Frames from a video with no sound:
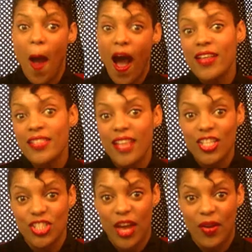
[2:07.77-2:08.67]
us a
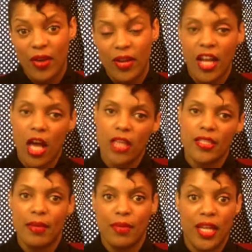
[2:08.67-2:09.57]
shout out, and us
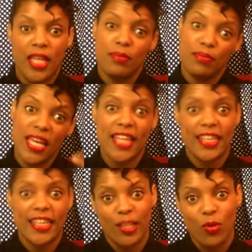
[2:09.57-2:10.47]
I mean as me
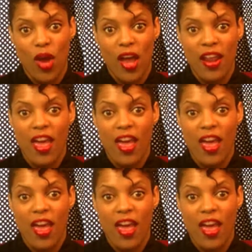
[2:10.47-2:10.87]
and little one,